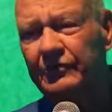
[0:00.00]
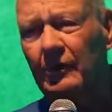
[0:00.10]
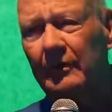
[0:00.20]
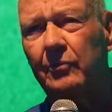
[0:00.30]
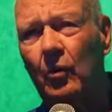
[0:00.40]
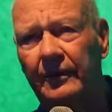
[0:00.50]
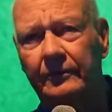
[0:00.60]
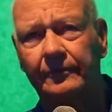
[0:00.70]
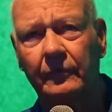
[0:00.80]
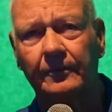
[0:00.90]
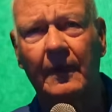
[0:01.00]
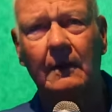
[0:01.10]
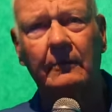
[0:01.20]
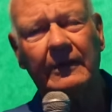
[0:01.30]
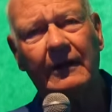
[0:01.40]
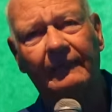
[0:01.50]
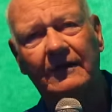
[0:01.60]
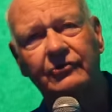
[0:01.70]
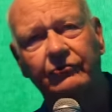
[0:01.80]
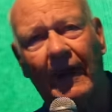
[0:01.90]
so important. We'd have
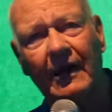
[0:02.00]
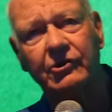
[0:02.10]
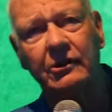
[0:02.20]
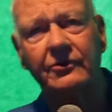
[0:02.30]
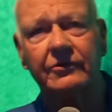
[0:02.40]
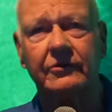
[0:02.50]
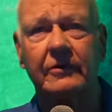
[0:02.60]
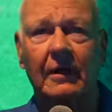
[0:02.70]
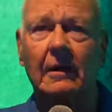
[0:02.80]
extractions,